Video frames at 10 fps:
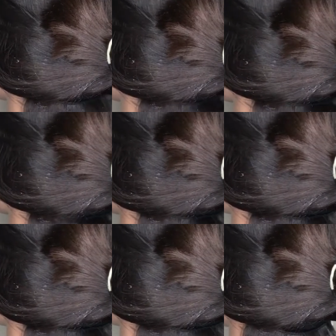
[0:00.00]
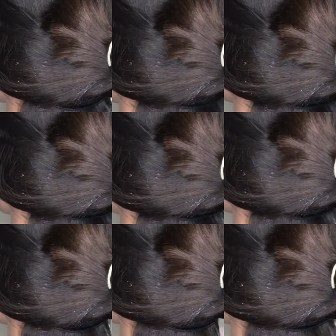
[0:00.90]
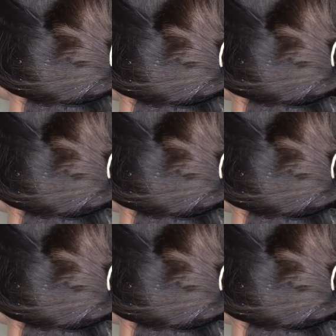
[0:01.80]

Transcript: because it was burning and itching